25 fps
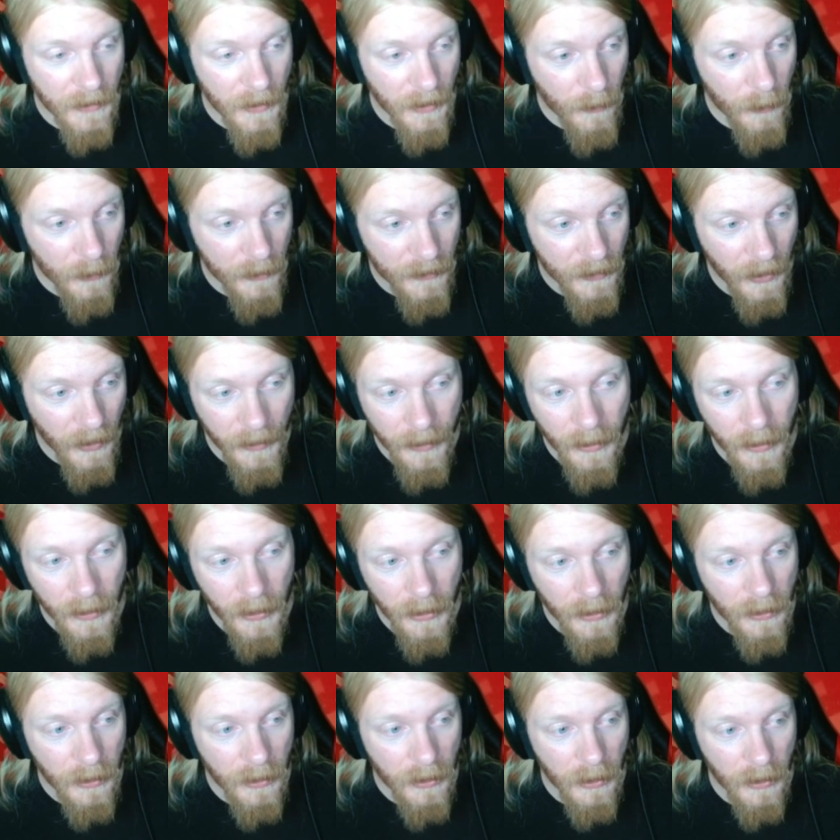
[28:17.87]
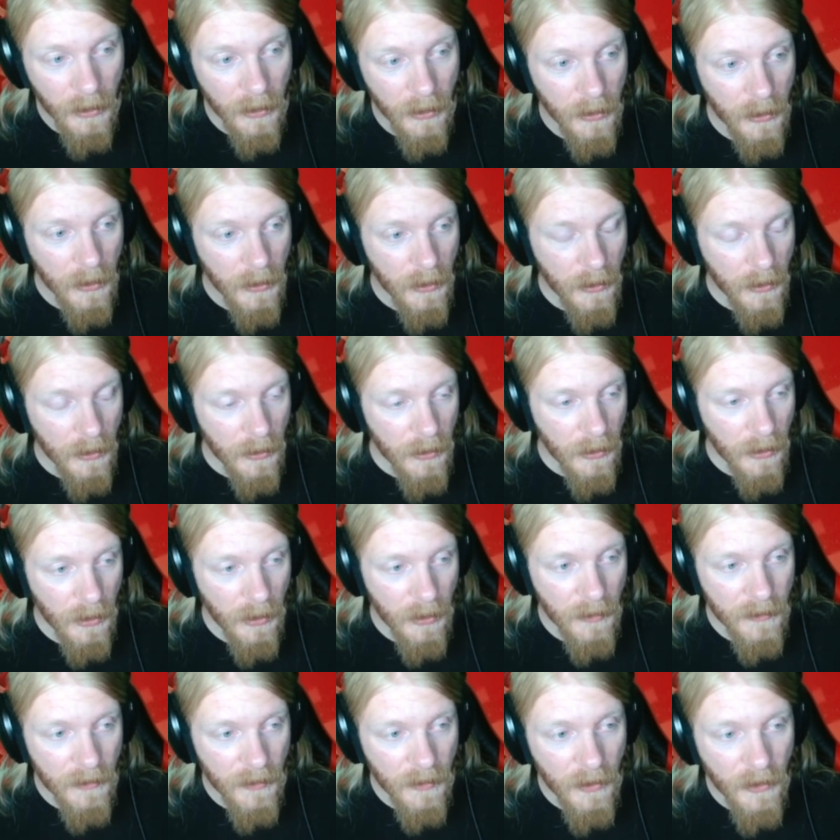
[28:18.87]
There was nothing in
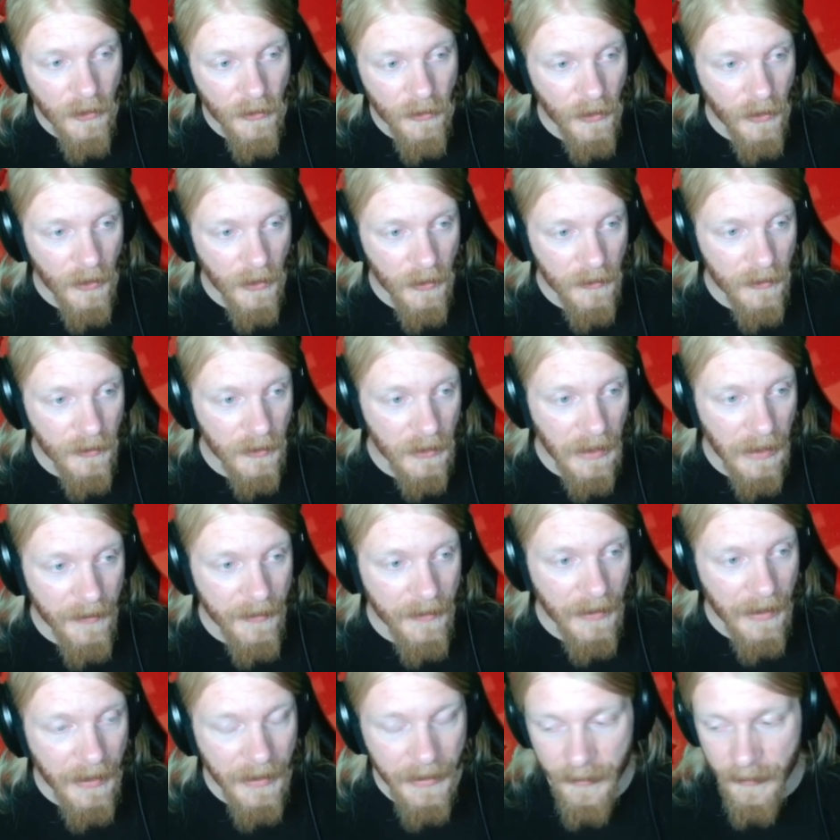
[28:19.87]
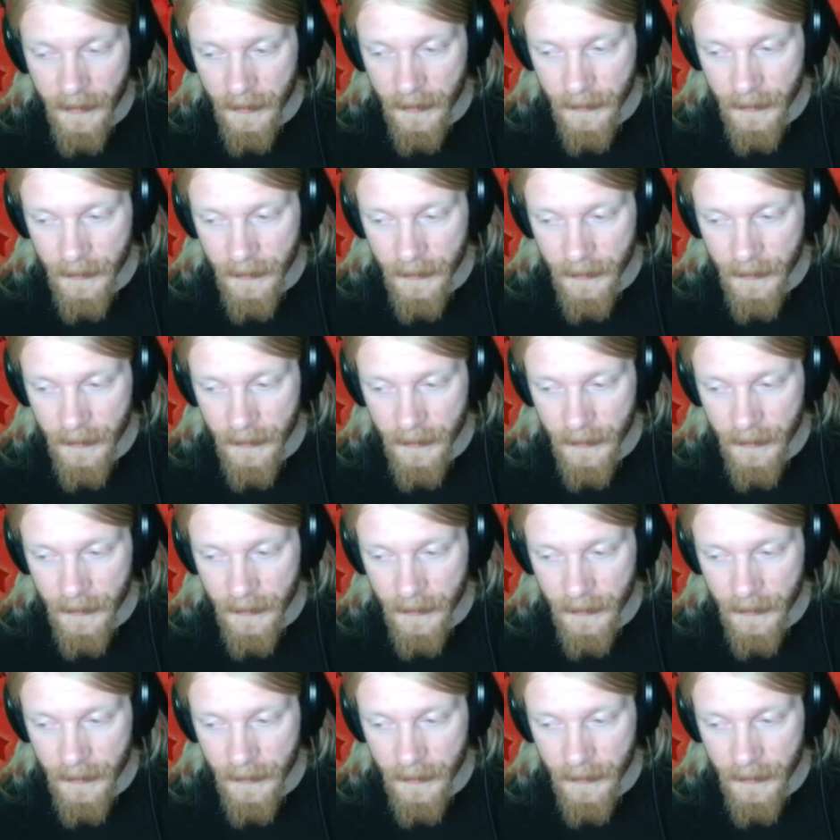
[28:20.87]
Tunisia here to get that.